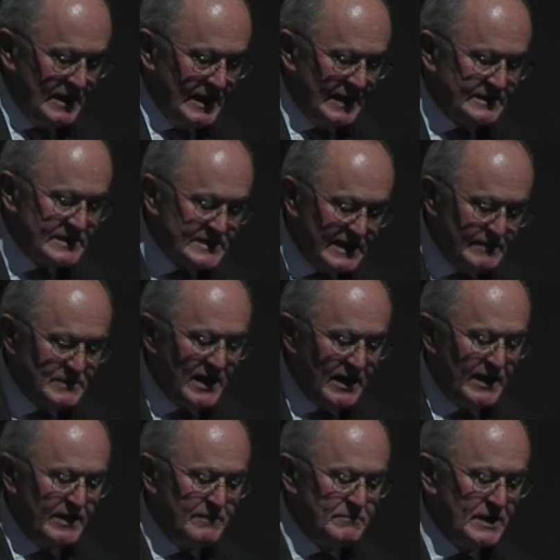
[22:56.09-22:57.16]
At the same
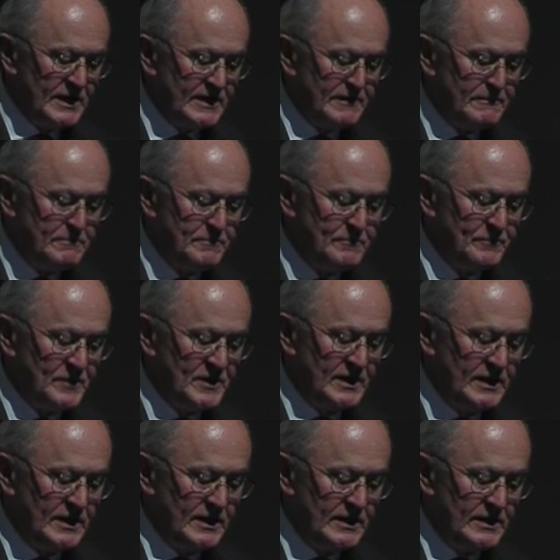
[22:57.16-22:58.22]
time,
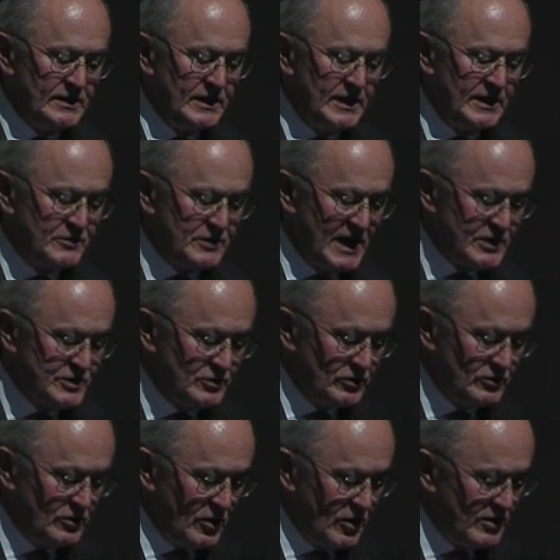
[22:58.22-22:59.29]
the
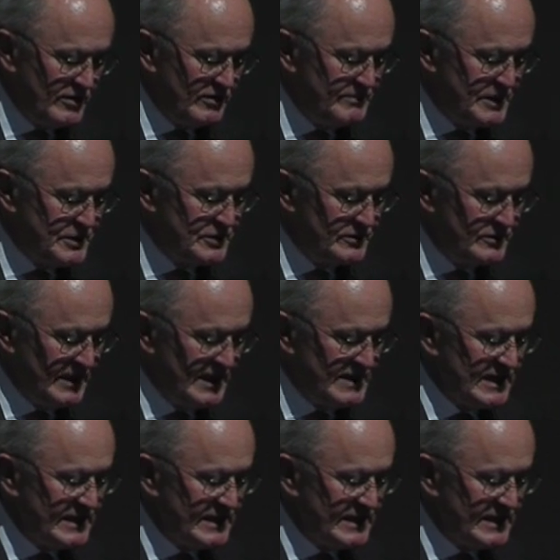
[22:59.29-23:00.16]
International Law Commission